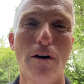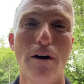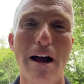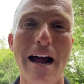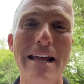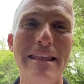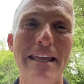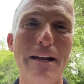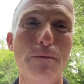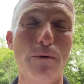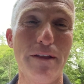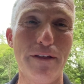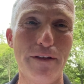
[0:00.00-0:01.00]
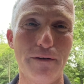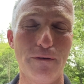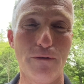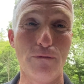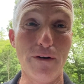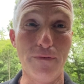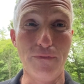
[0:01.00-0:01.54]
I think with
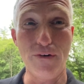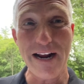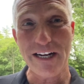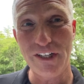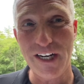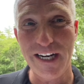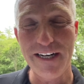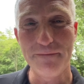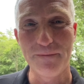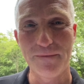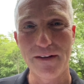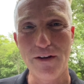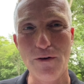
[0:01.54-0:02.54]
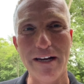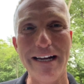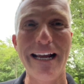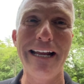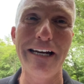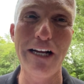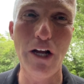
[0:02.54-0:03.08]
refreshing, you can
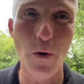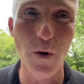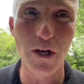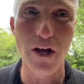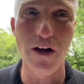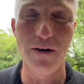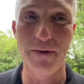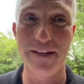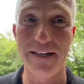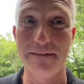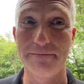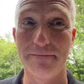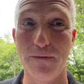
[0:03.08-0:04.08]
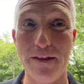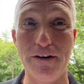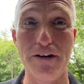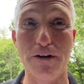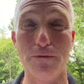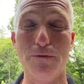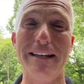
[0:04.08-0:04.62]
kind of go along with it whether
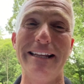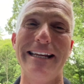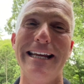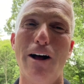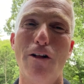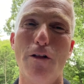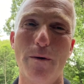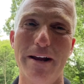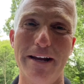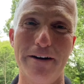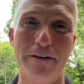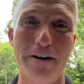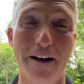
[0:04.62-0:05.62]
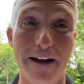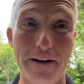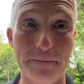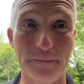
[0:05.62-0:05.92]
you're really all the way in or not.